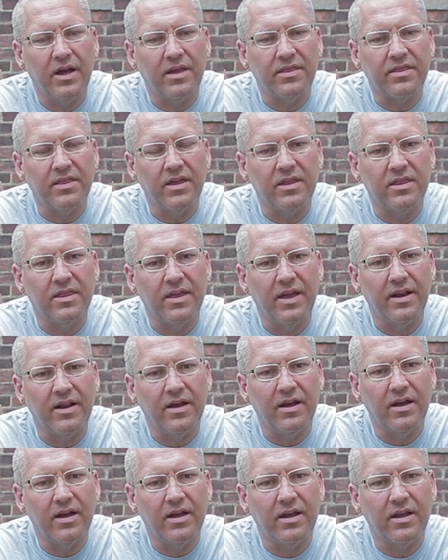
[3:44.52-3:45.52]
think that
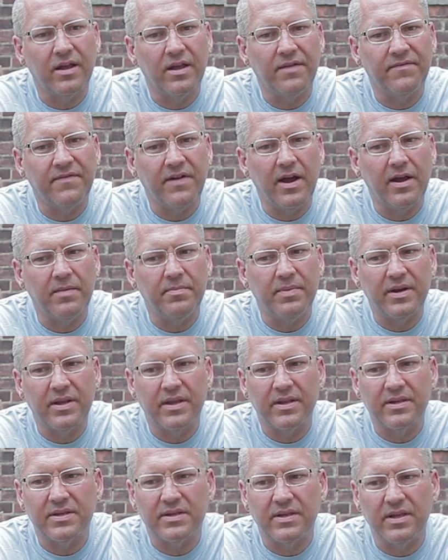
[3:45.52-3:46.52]
if I had been
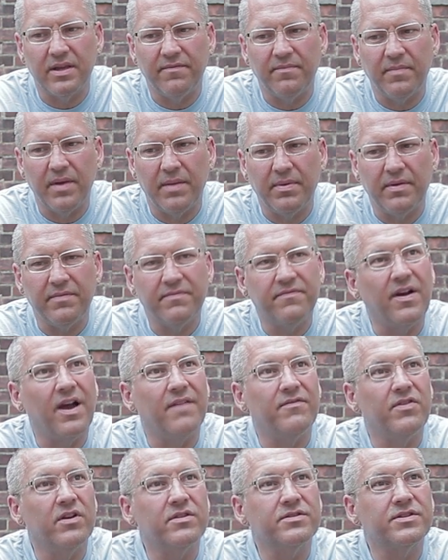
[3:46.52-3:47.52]
conceived maybe
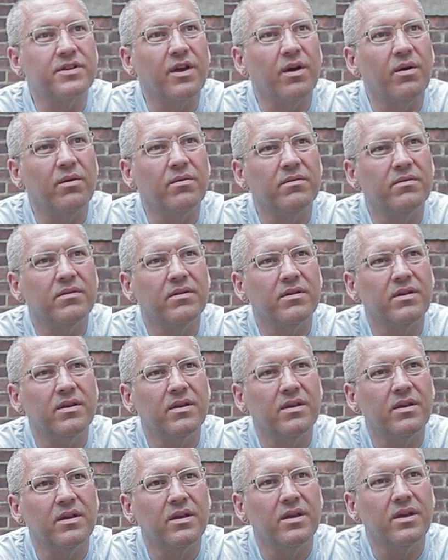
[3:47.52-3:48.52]
5 years ago
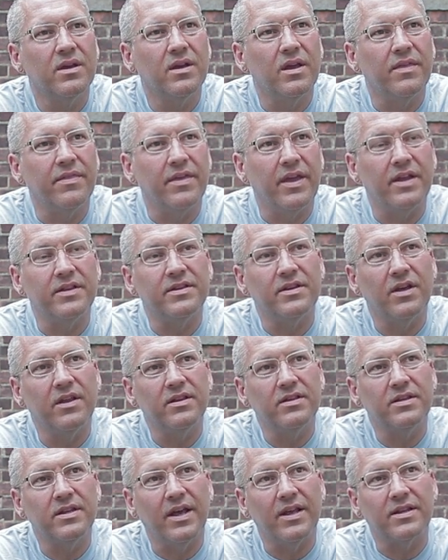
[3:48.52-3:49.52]
and they had
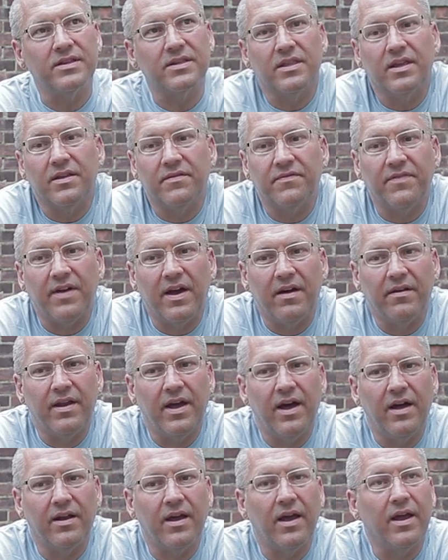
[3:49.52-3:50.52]
done tests and they had found
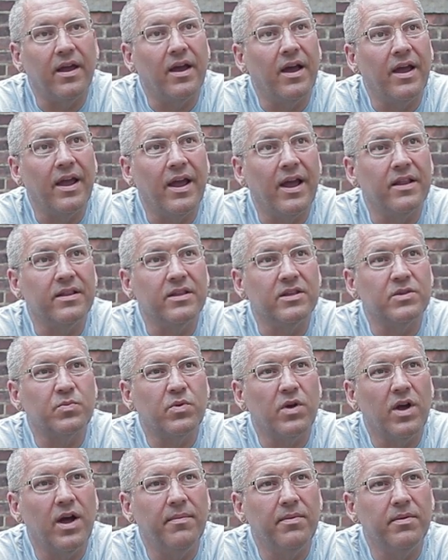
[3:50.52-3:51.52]
out I had these
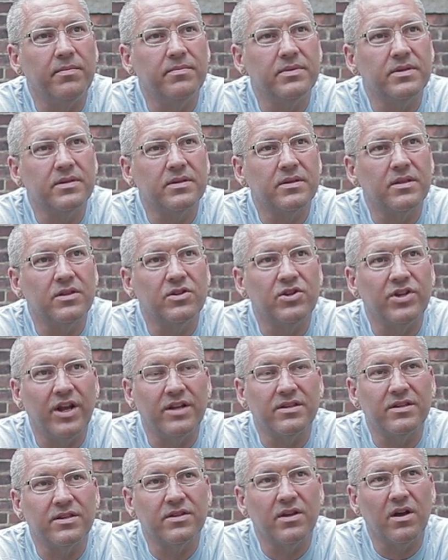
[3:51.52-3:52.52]
problems, the
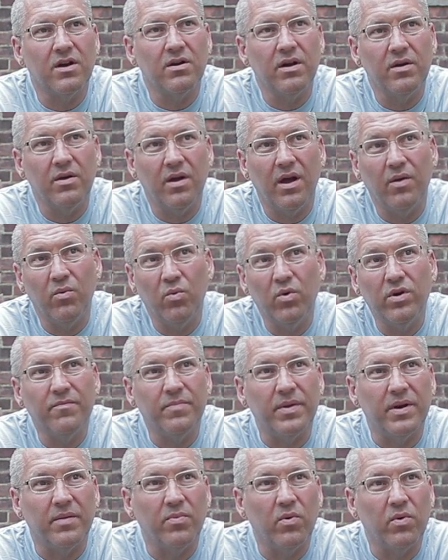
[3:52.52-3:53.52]
chances are I would
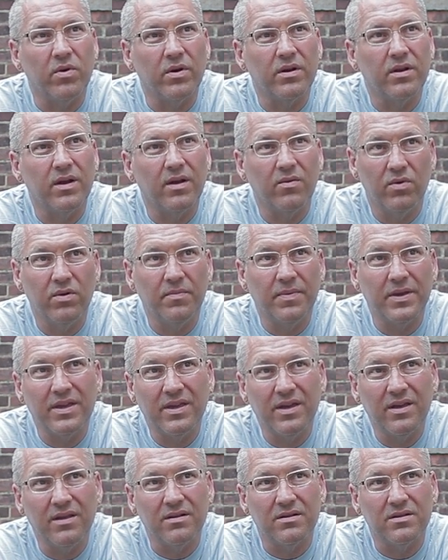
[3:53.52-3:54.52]
have been aborted. I would have been
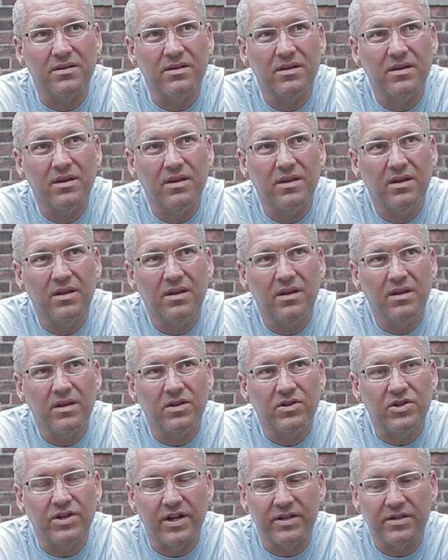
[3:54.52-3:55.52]
killed.
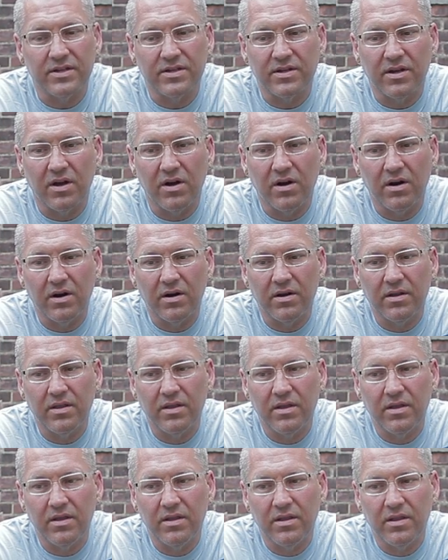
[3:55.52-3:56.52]
Chances are
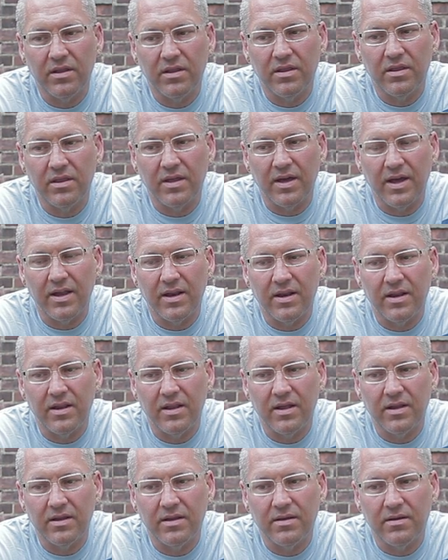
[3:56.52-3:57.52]
that
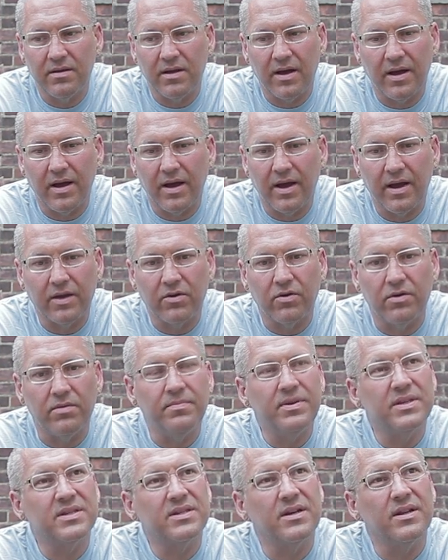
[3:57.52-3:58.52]
I
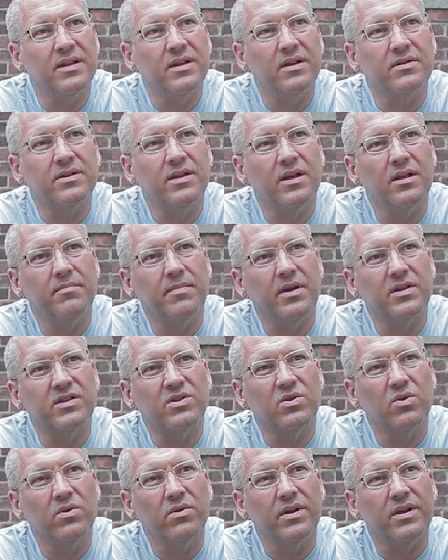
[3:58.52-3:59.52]
couldn't be sitting here telling my
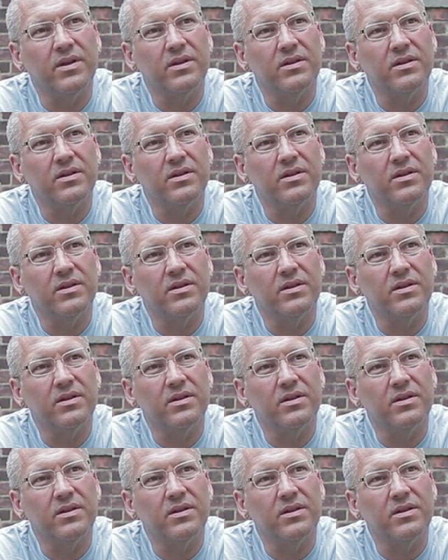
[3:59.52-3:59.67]
story